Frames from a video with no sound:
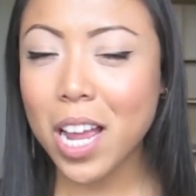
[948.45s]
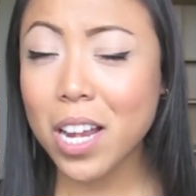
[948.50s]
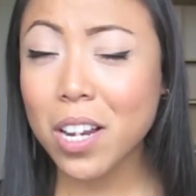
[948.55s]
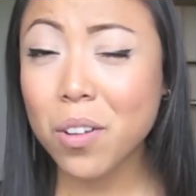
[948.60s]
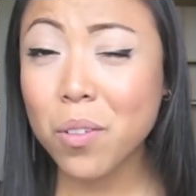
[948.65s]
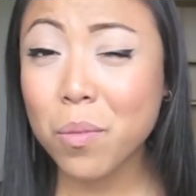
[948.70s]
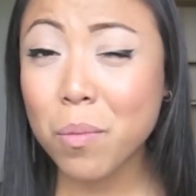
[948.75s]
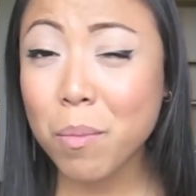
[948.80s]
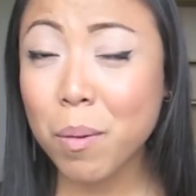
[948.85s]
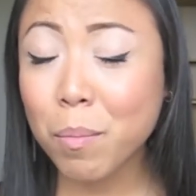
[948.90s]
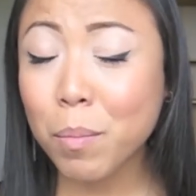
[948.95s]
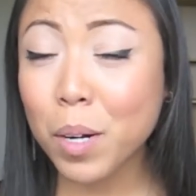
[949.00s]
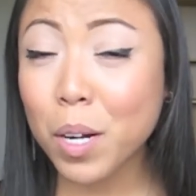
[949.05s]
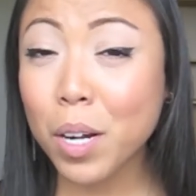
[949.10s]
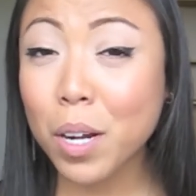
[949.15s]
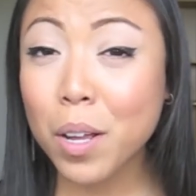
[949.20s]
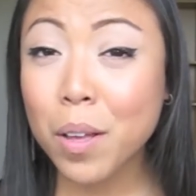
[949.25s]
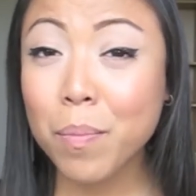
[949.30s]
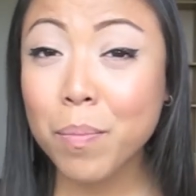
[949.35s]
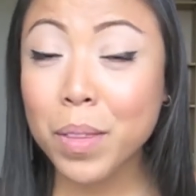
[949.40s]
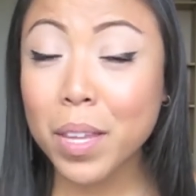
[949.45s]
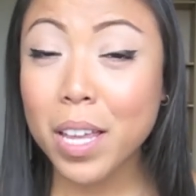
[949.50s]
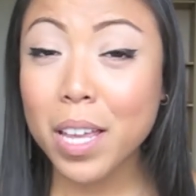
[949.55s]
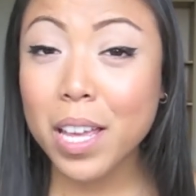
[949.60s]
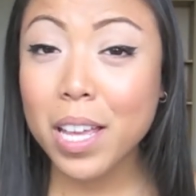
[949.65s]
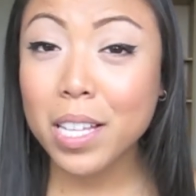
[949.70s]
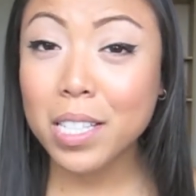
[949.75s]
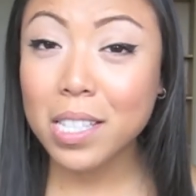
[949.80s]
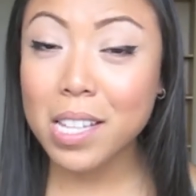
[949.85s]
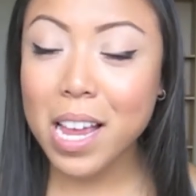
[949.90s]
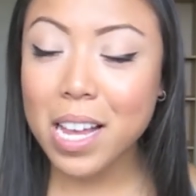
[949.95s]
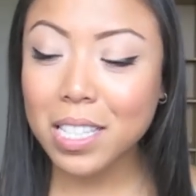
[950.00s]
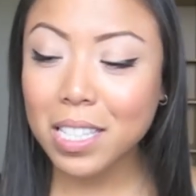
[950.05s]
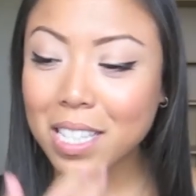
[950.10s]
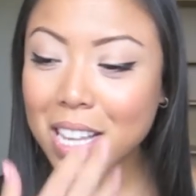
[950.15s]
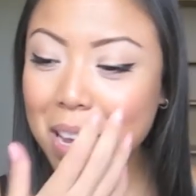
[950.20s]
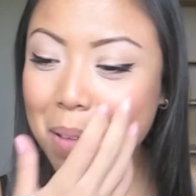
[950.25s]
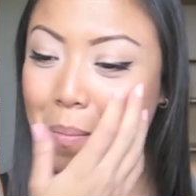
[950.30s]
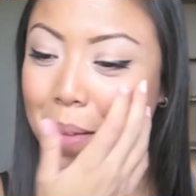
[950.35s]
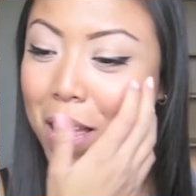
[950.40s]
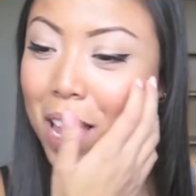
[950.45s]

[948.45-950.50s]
I don't remember his last name,